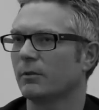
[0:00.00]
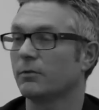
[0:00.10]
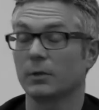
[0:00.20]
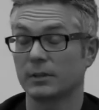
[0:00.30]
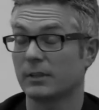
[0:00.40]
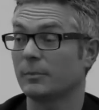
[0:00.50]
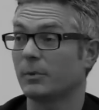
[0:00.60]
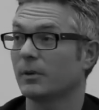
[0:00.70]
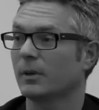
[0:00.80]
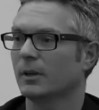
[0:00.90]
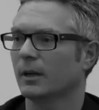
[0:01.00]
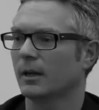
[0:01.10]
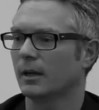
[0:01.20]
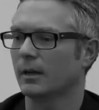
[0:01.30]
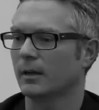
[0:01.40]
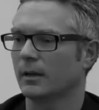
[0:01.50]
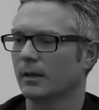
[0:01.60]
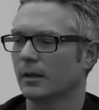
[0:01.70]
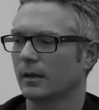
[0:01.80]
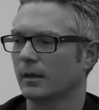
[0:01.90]
For example, Uh,
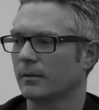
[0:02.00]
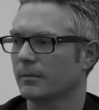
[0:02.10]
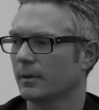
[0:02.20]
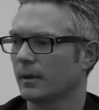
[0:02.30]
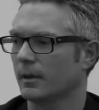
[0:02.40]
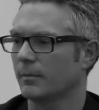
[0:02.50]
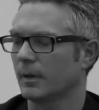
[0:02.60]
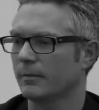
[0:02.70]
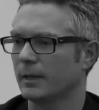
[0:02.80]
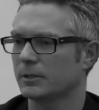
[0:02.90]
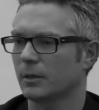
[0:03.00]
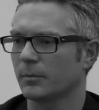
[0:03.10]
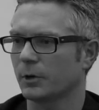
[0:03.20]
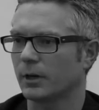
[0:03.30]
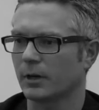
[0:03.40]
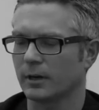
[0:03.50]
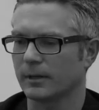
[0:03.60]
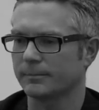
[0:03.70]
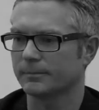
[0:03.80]
uh, uh, I've actually been working on a,